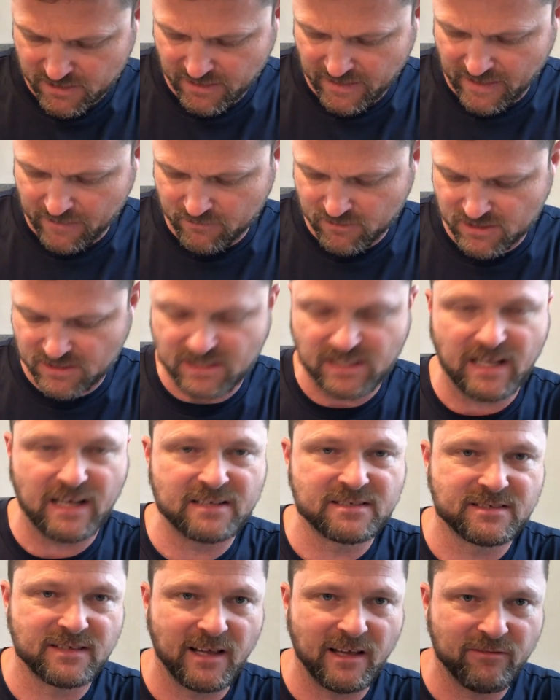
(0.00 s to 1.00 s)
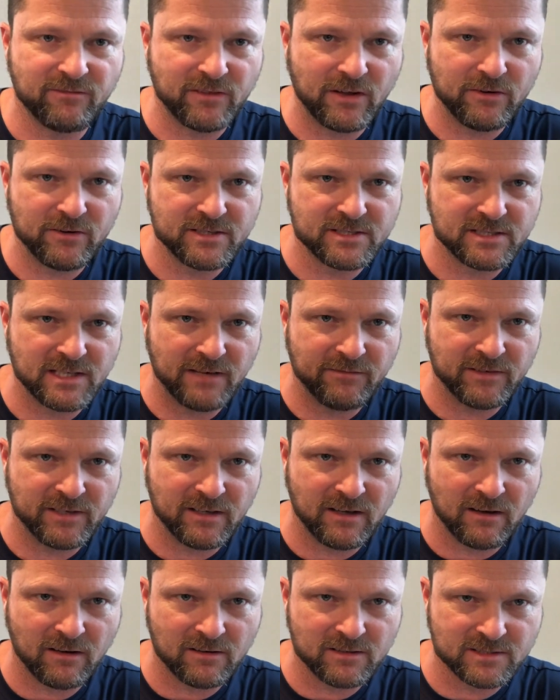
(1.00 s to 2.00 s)
and that was said I saved
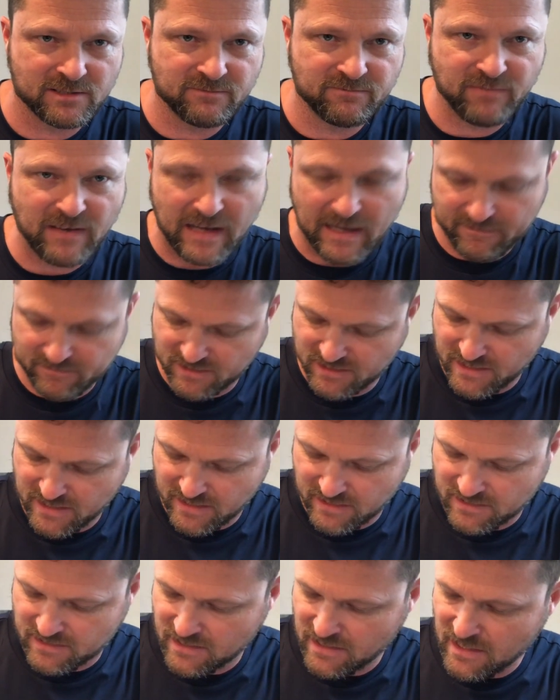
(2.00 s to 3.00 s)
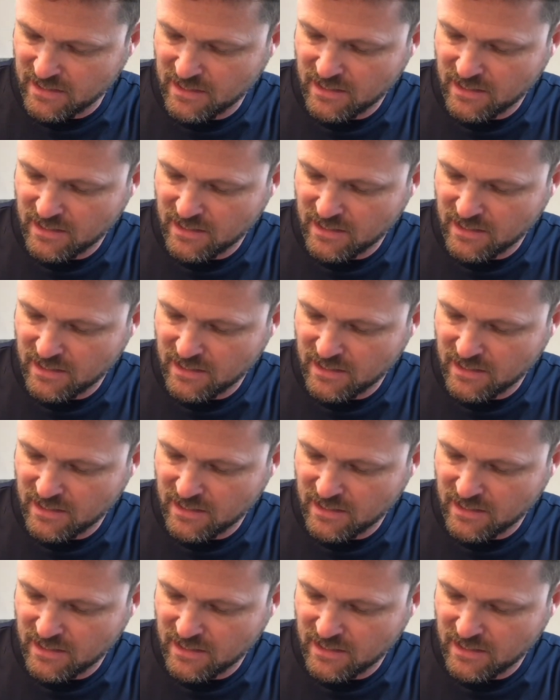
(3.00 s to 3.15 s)
$37.05.